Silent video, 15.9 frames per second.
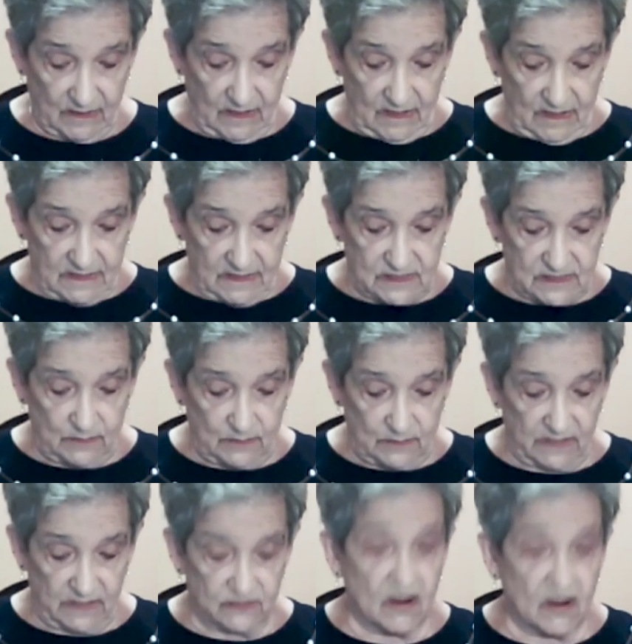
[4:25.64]
Tamir
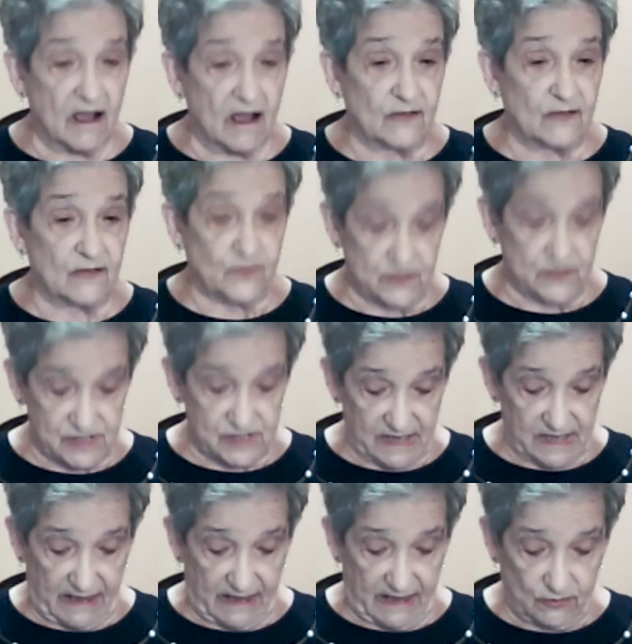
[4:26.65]
offers
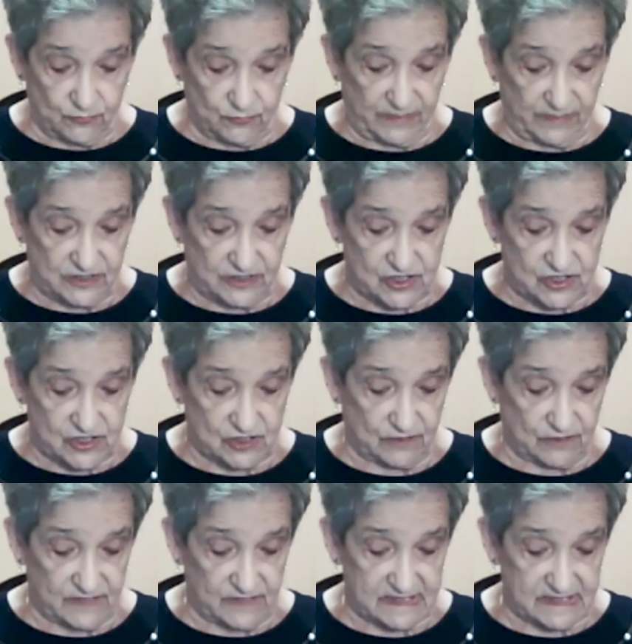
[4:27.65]
outreach
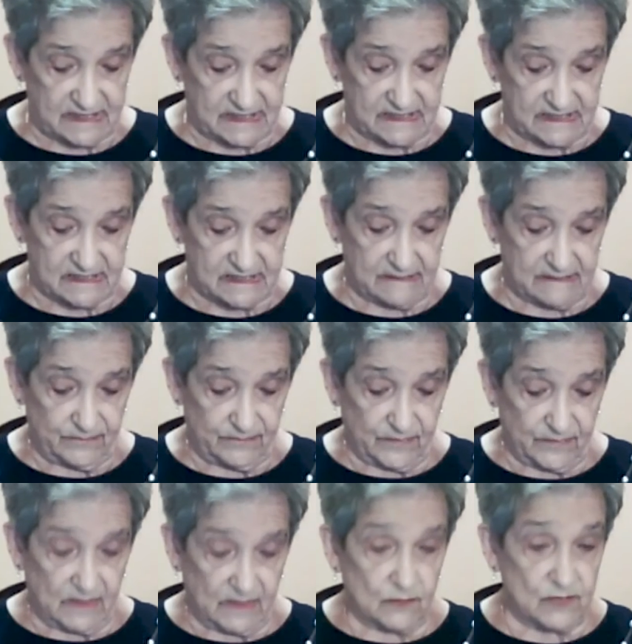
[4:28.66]
services,
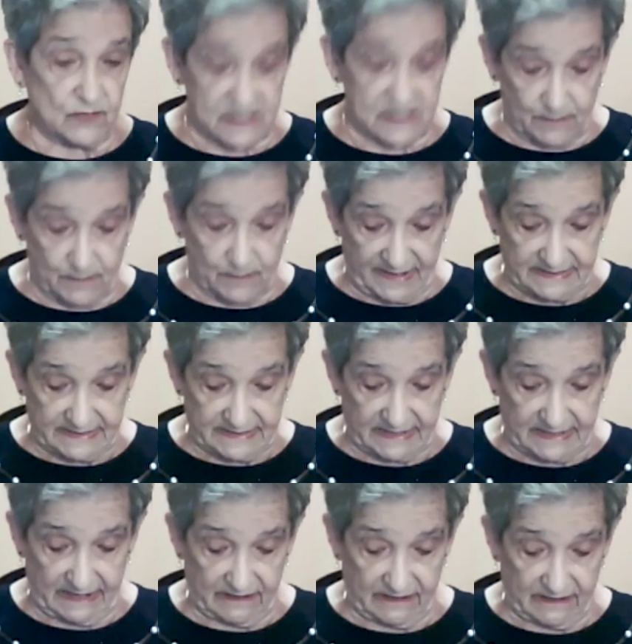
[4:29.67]
respite
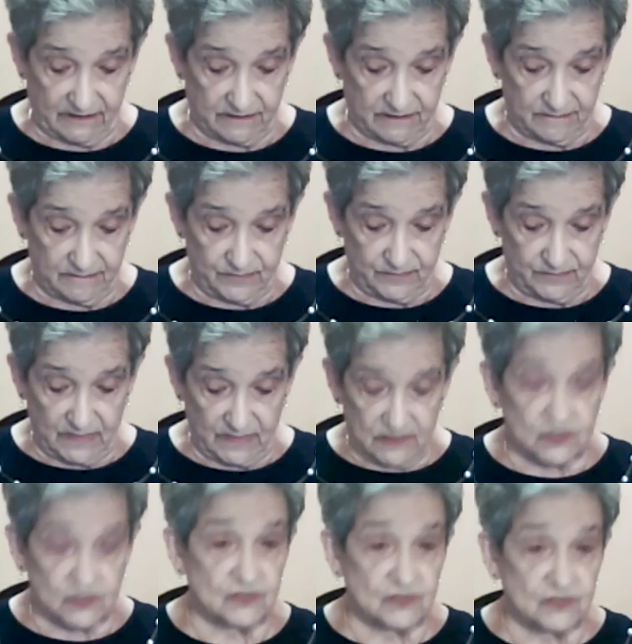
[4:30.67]
care,
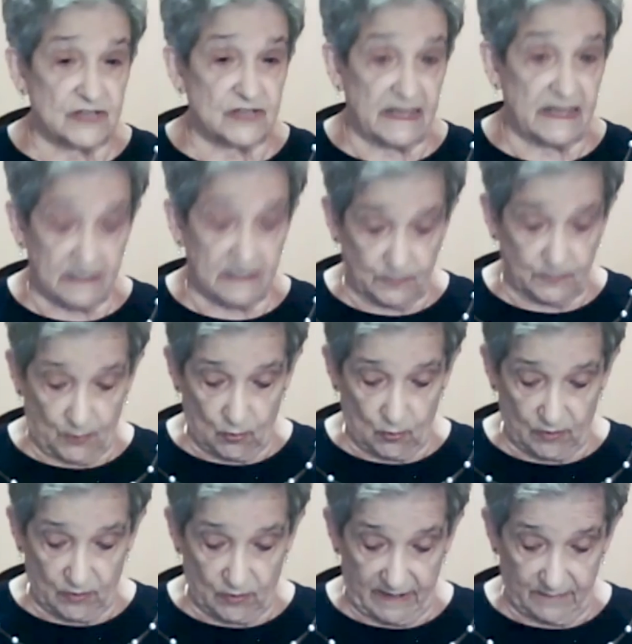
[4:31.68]
Judaic
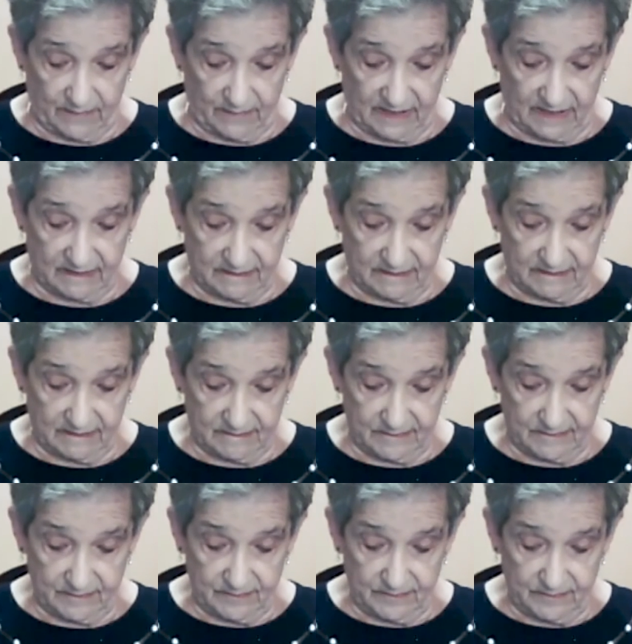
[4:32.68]
programming,
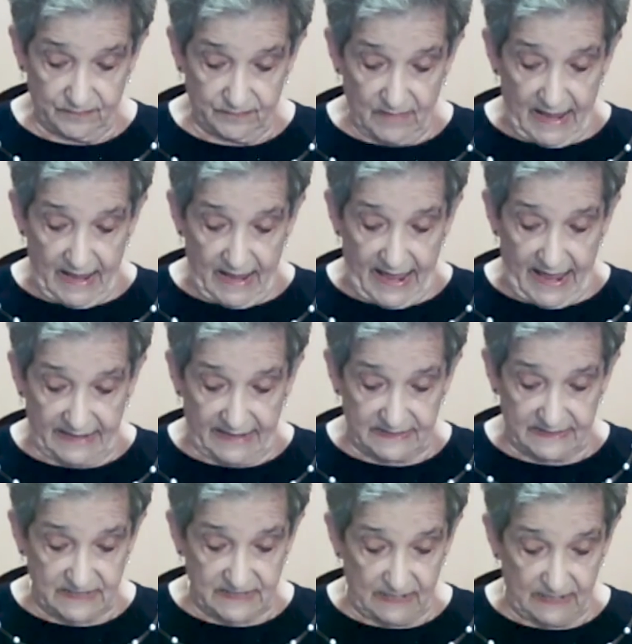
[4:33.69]
and a day
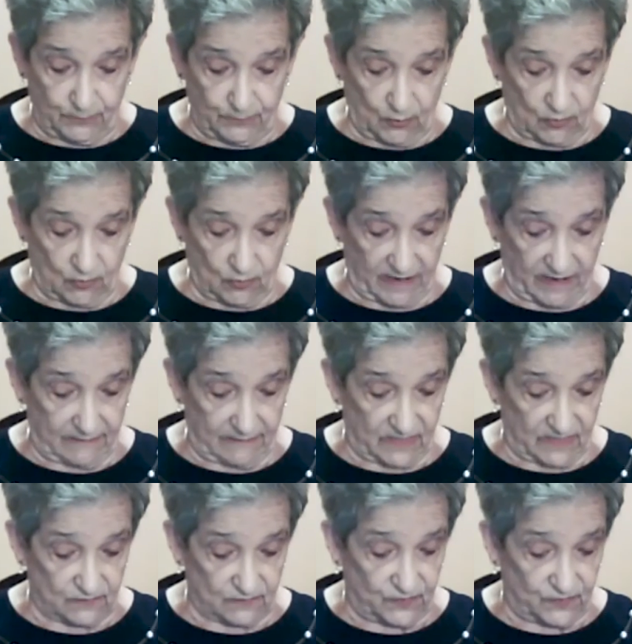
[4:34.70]
program that
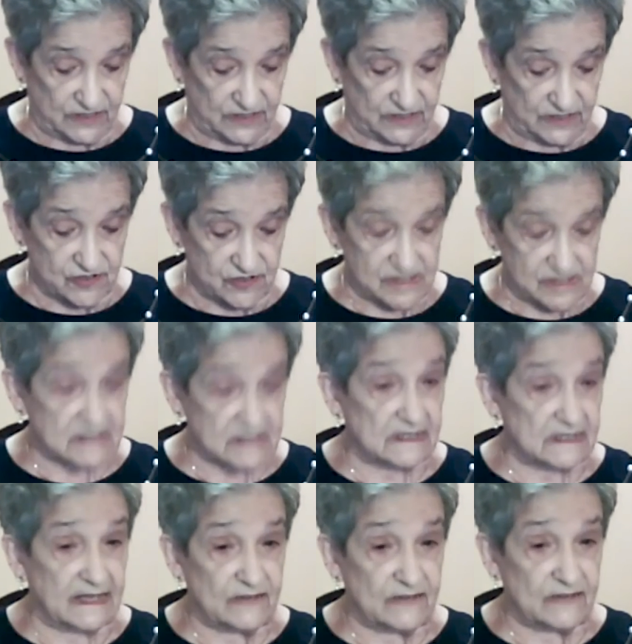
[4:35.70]
features life
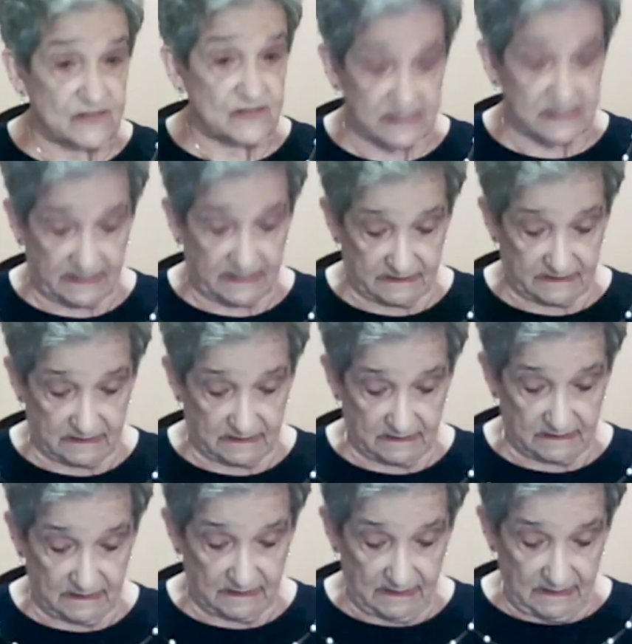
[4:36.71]
skill
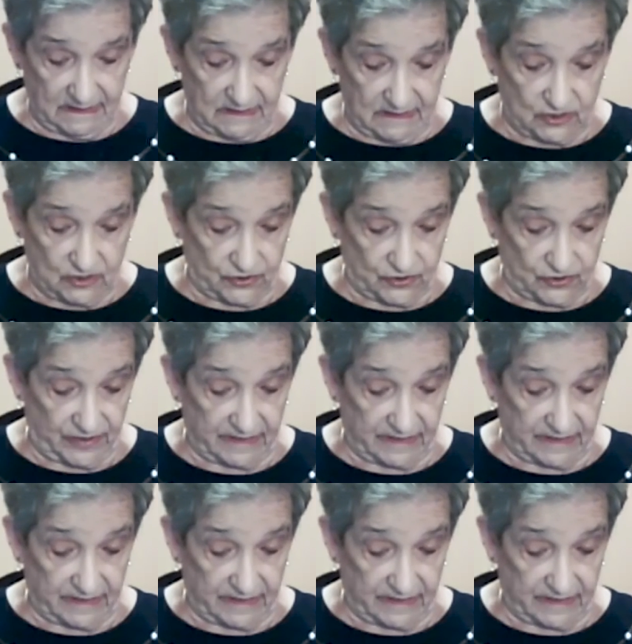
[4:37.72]
learning,